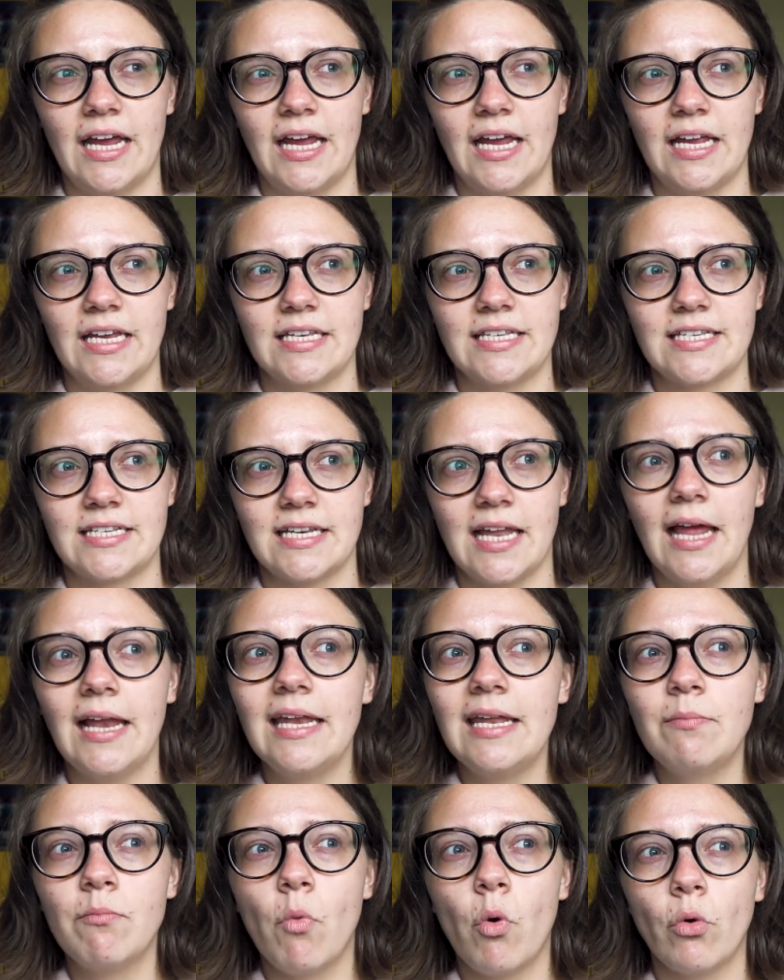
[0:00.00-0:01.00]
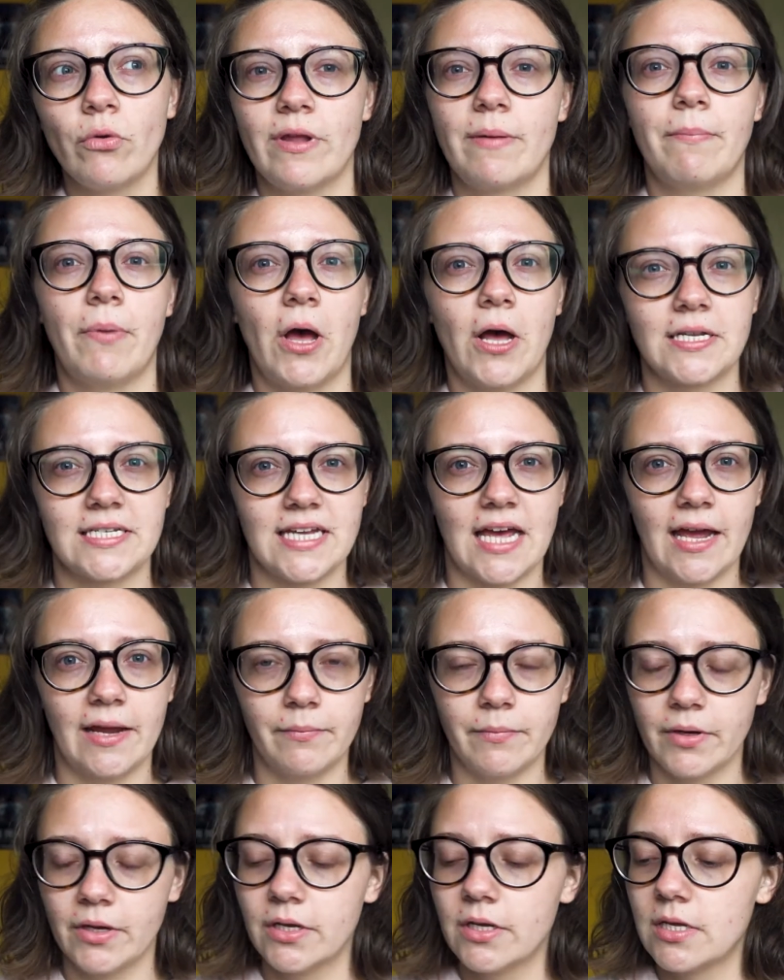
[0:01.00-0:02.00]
it's slightly more than part-time.